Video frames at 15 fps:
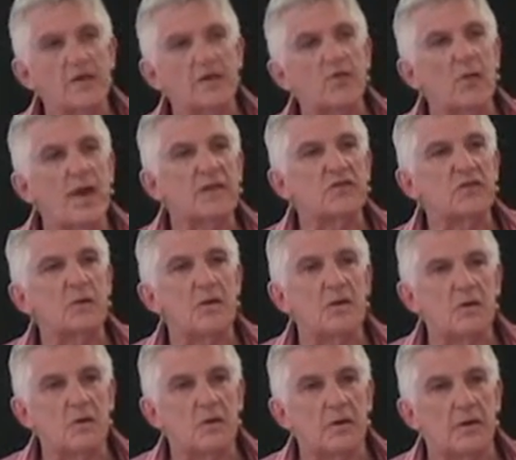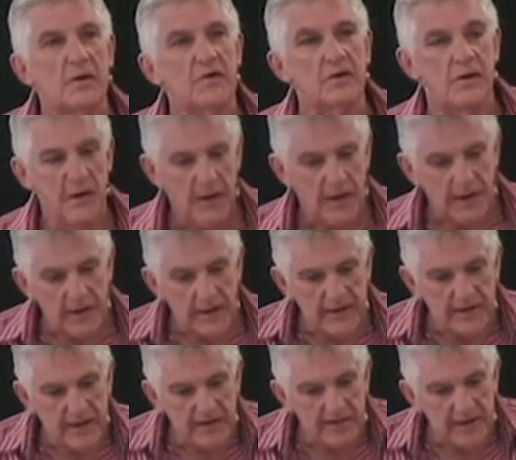this race with endurance. And He
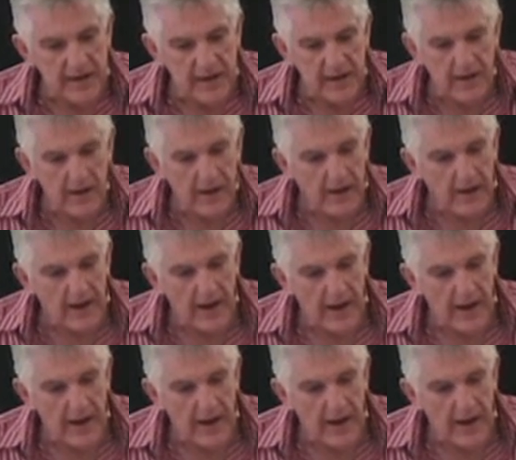says it here,